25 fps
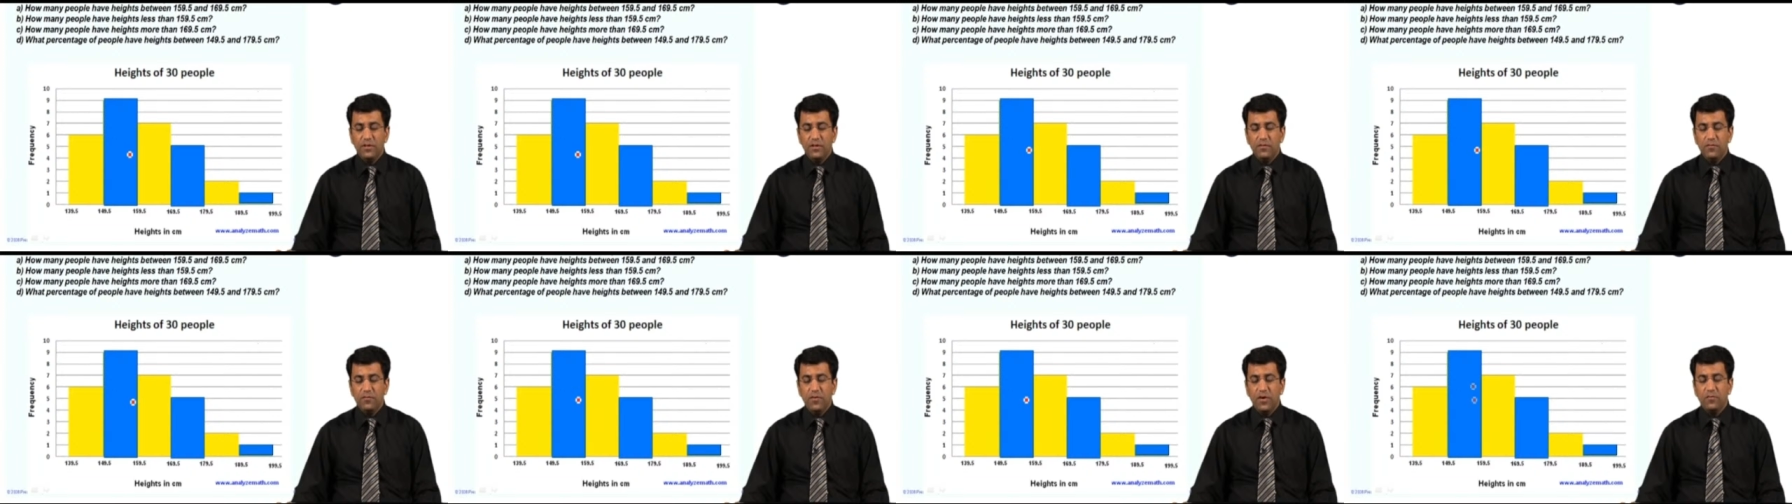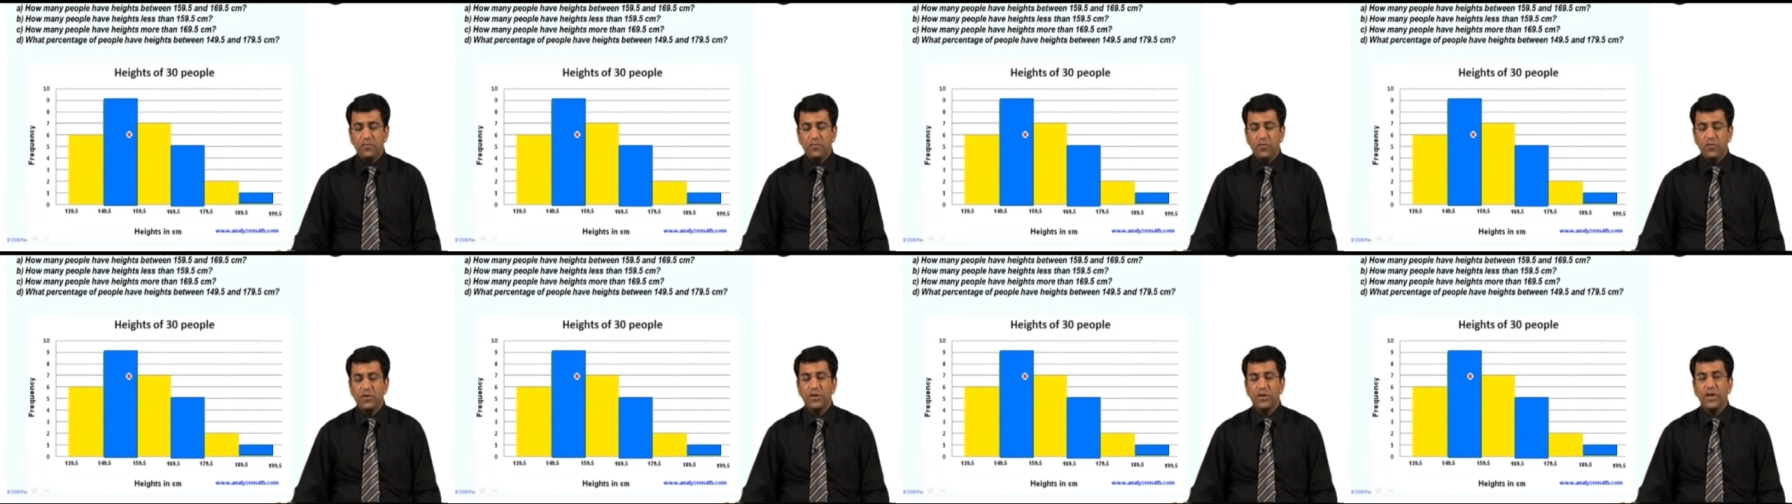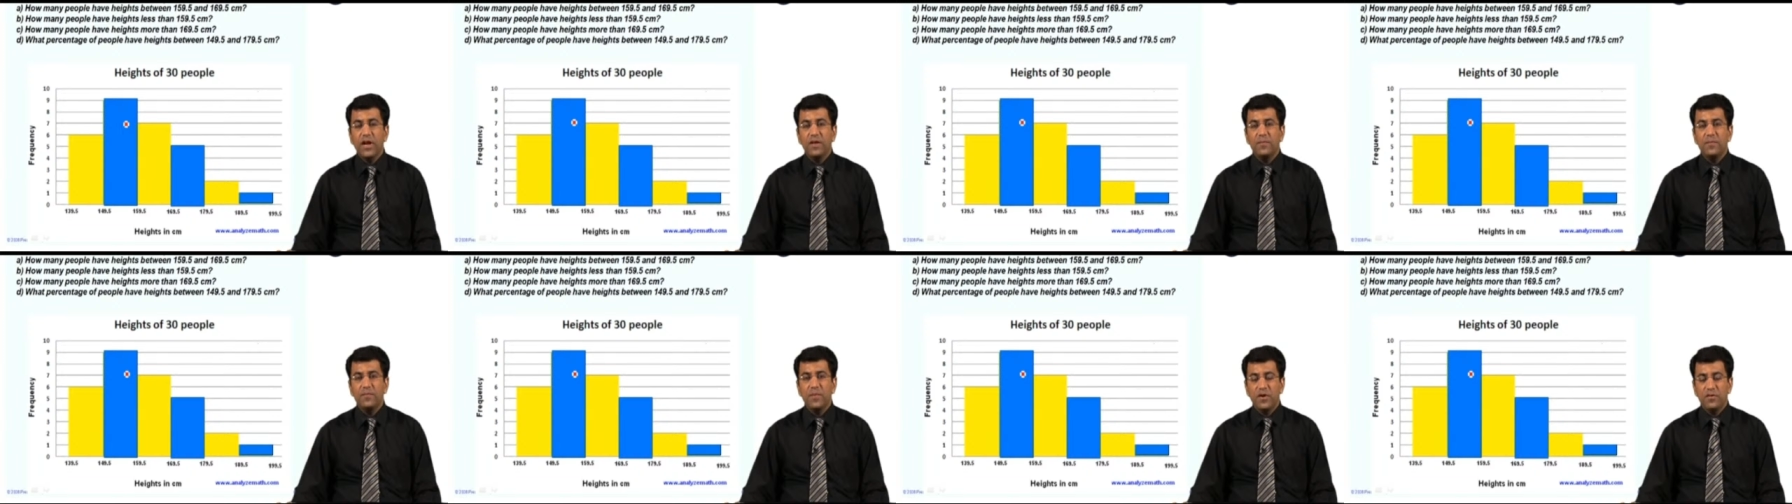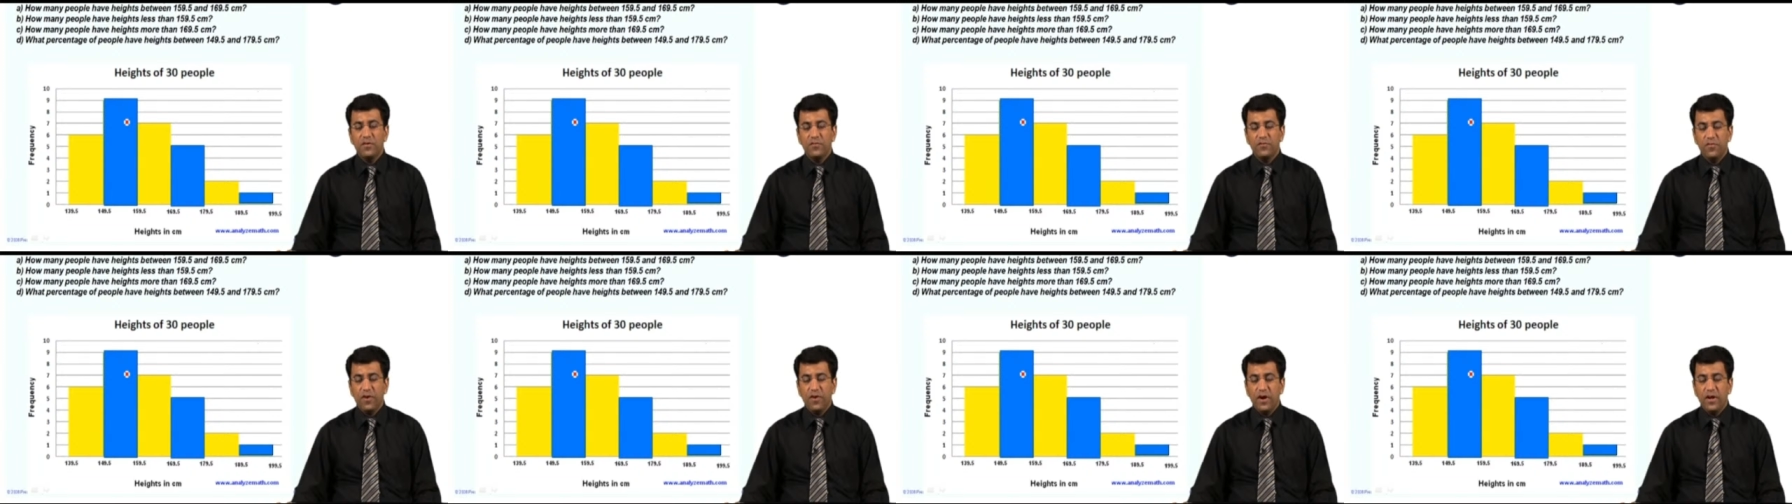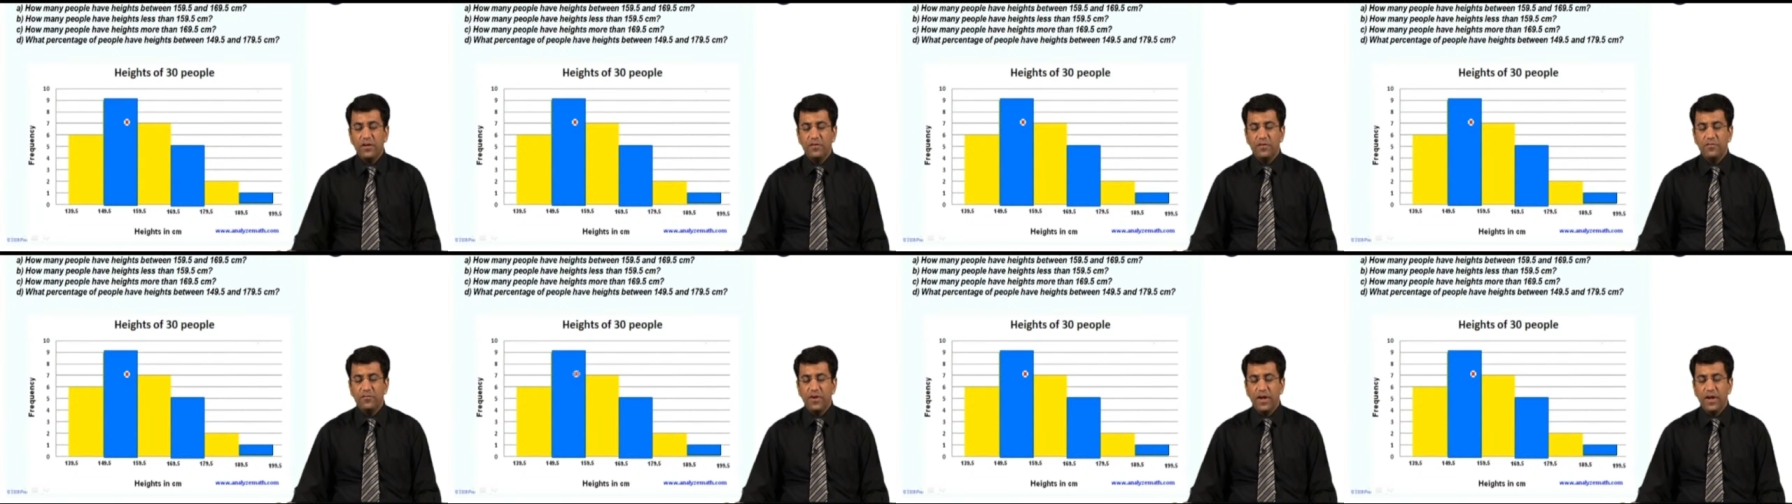the
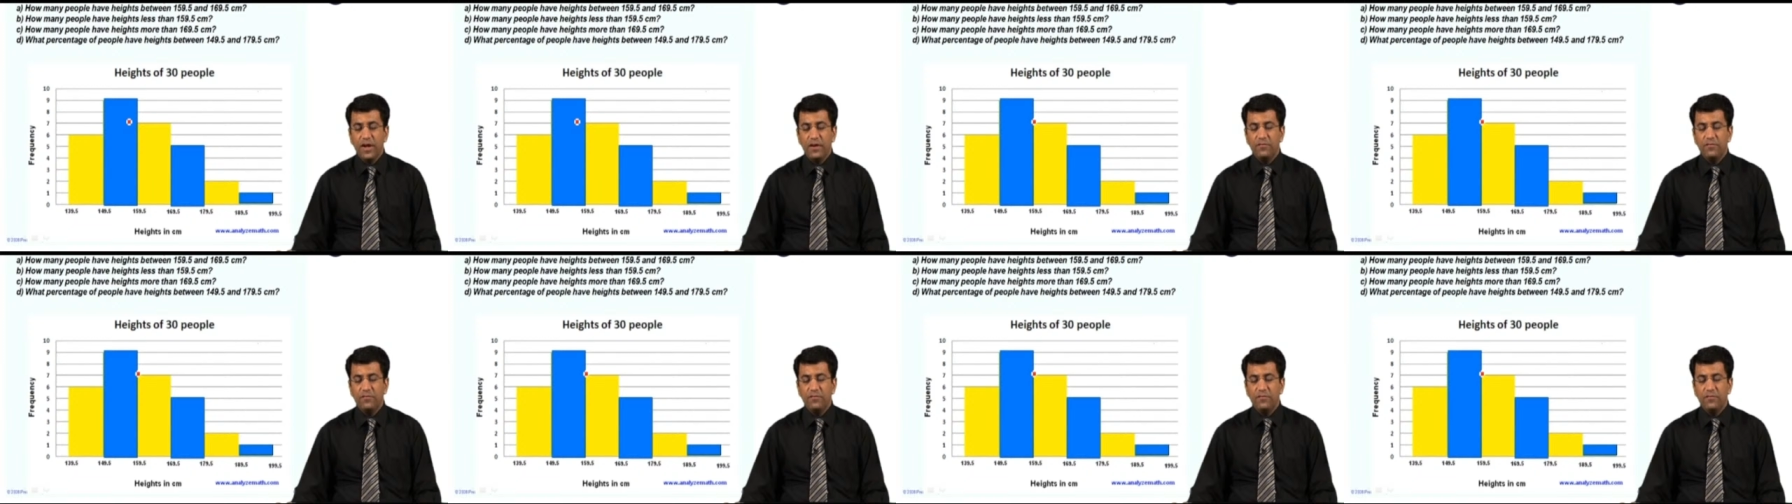149.5